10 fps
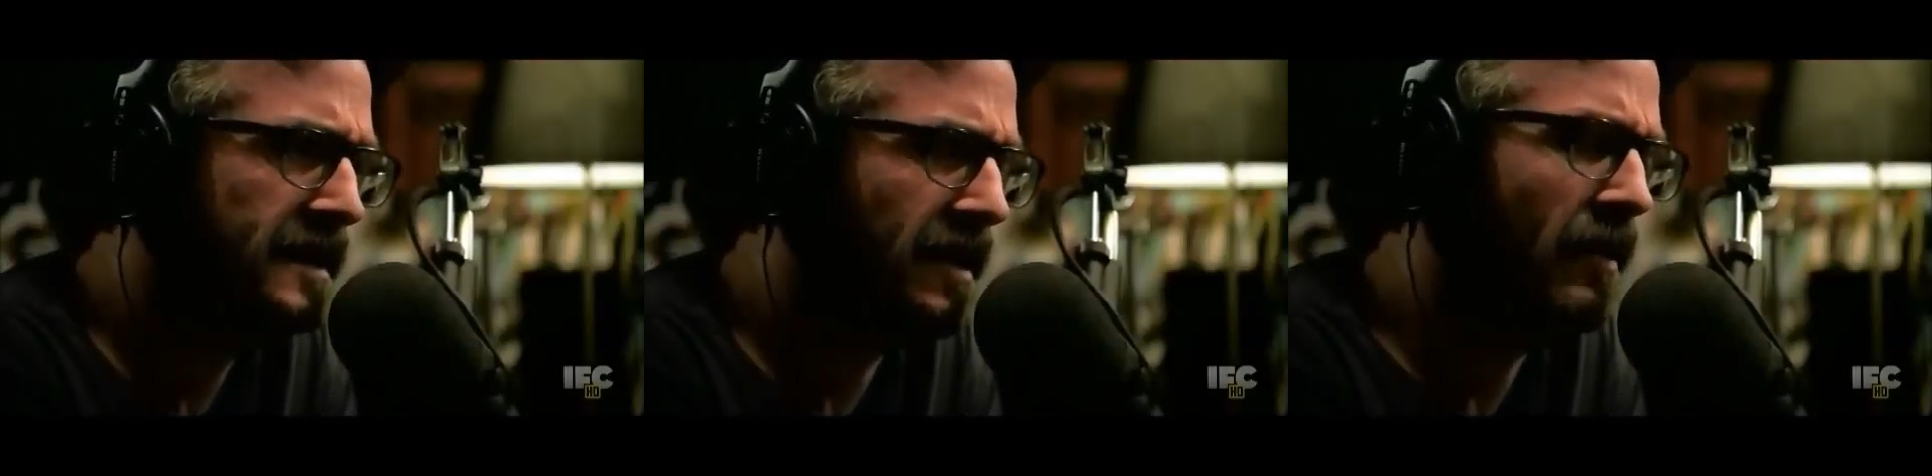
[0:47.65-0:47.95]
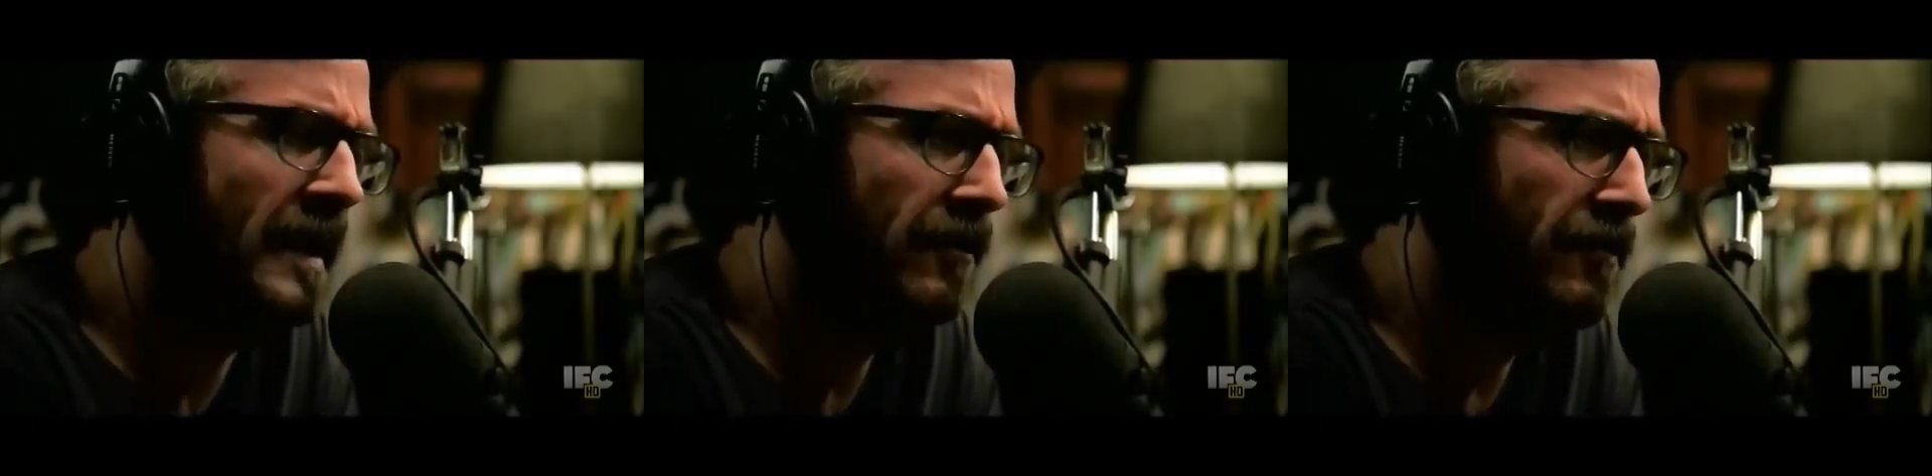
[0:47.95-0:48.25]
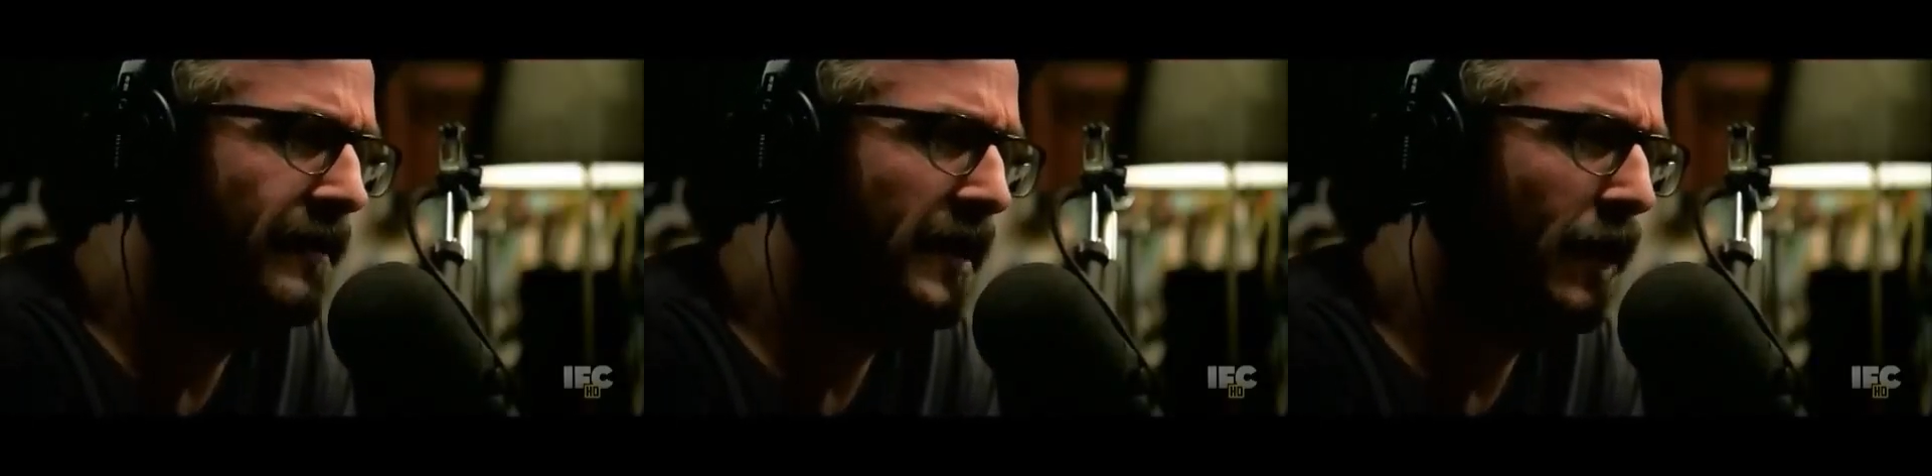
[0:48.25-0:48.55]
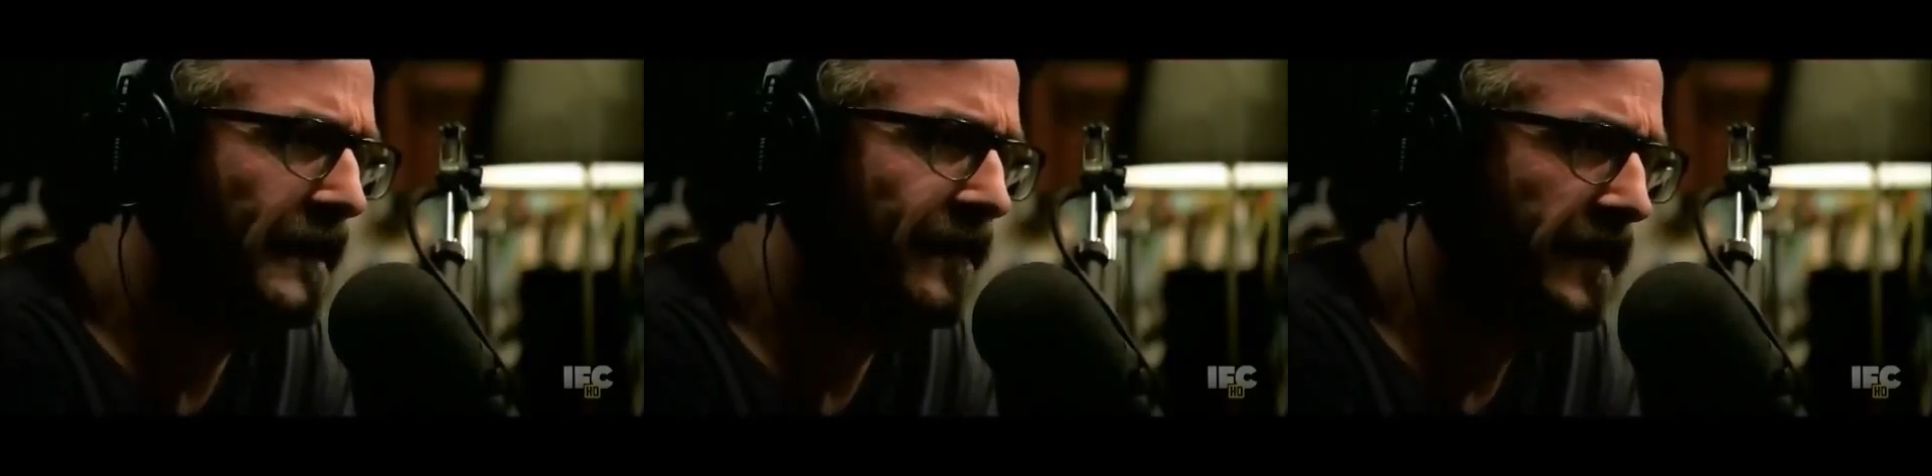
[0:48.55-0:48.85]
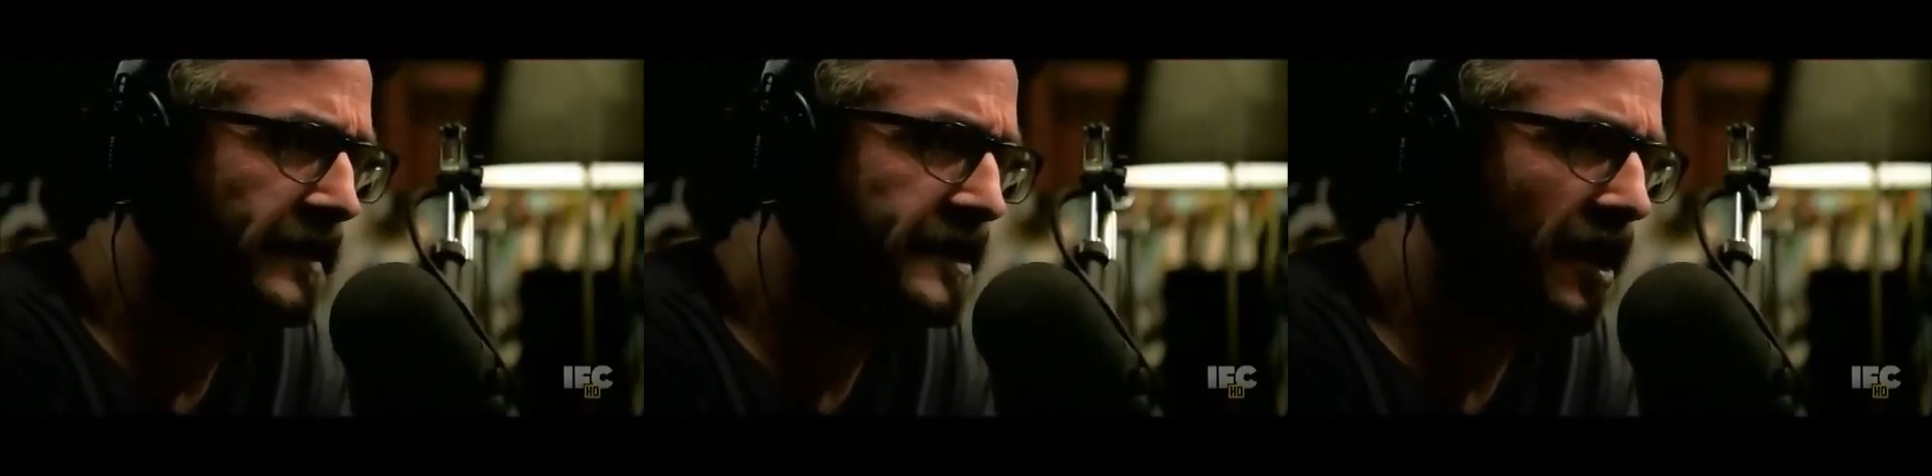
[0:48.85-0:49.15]
don't interrupt me while I'm
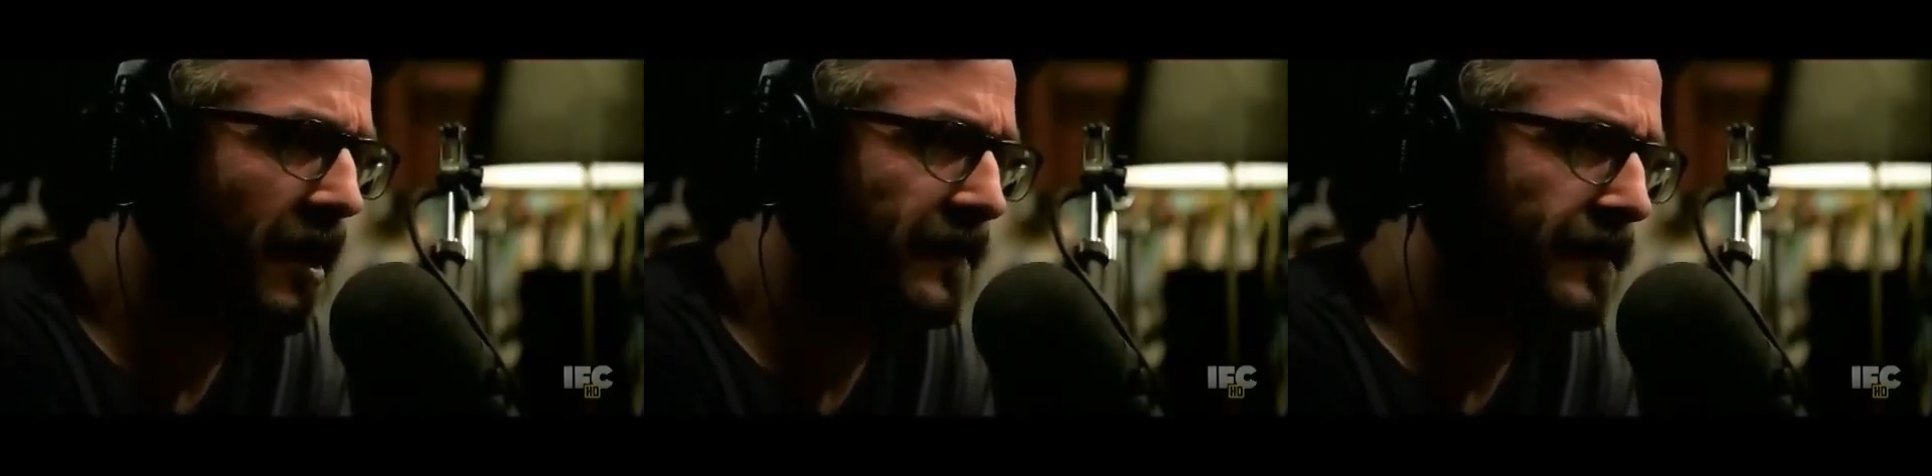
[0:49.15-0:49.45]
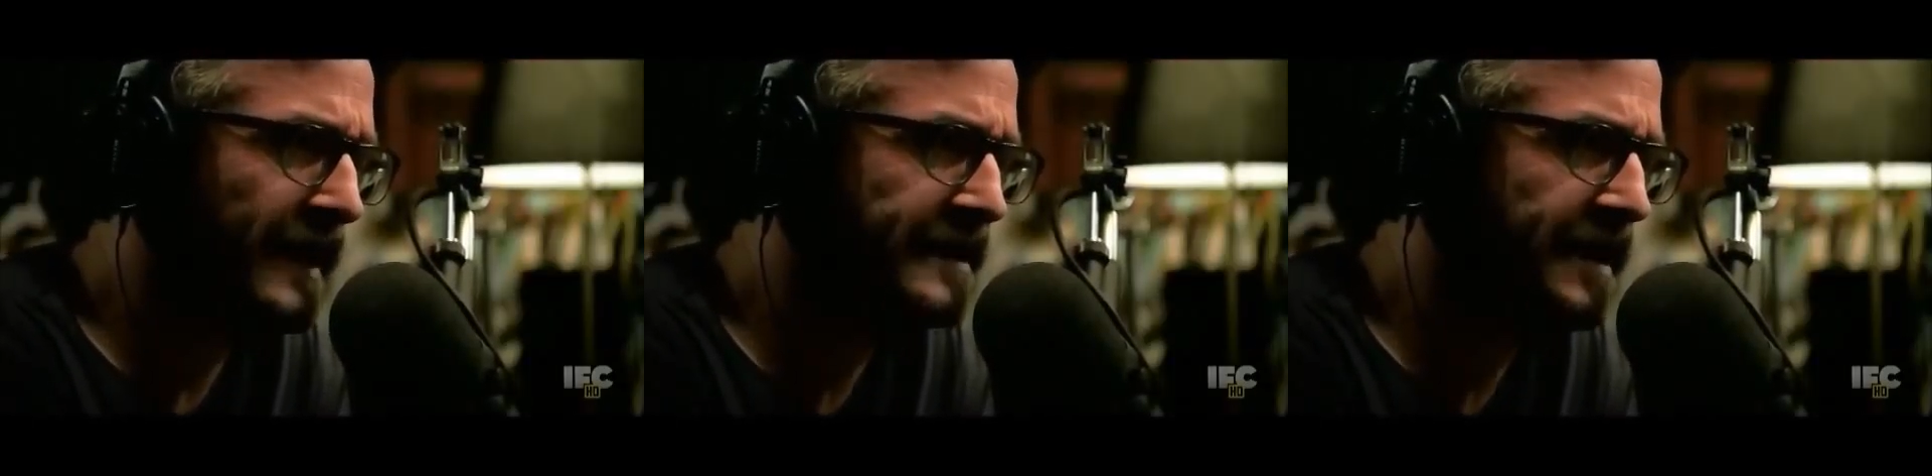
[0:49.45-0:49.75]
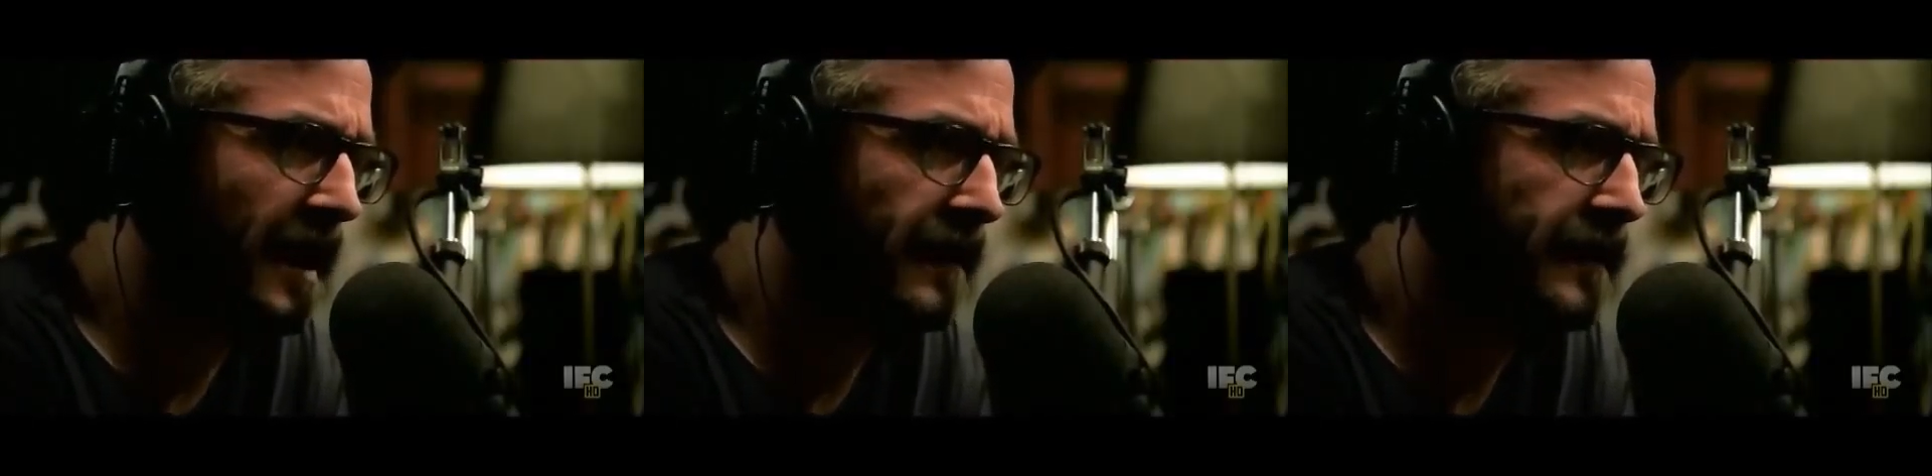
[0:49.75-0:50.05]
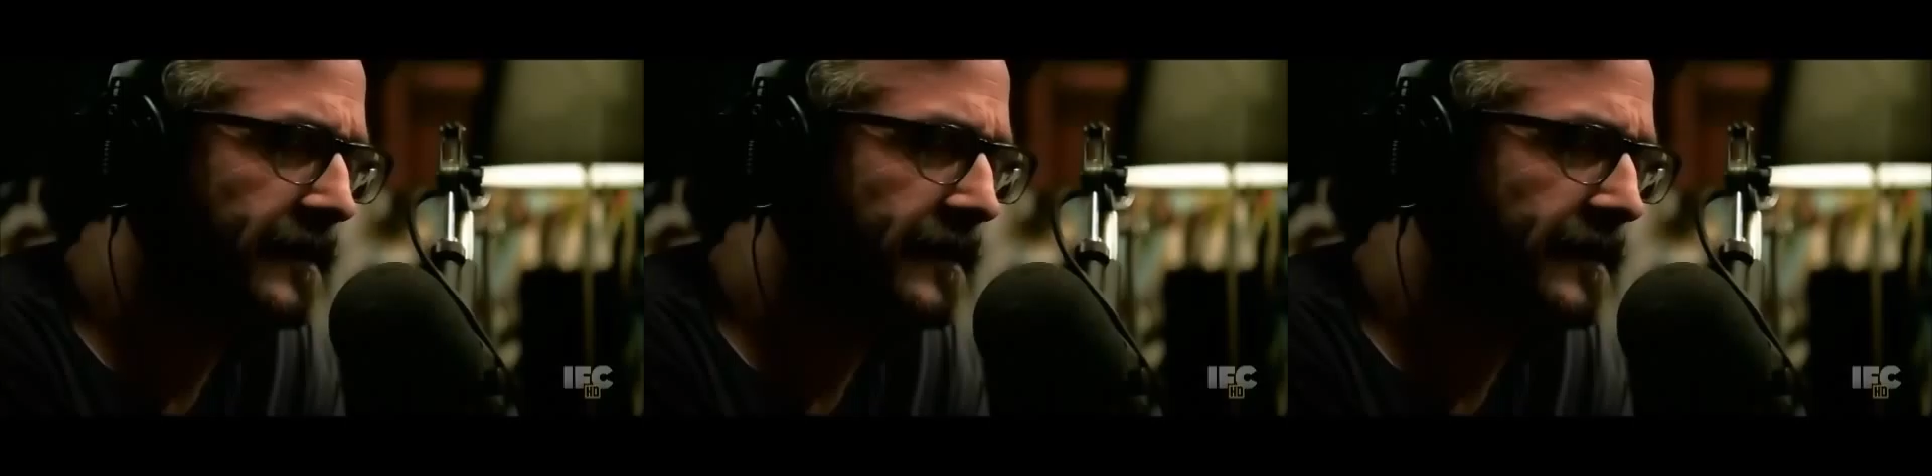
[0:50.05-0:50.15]
feeling sorry for myself.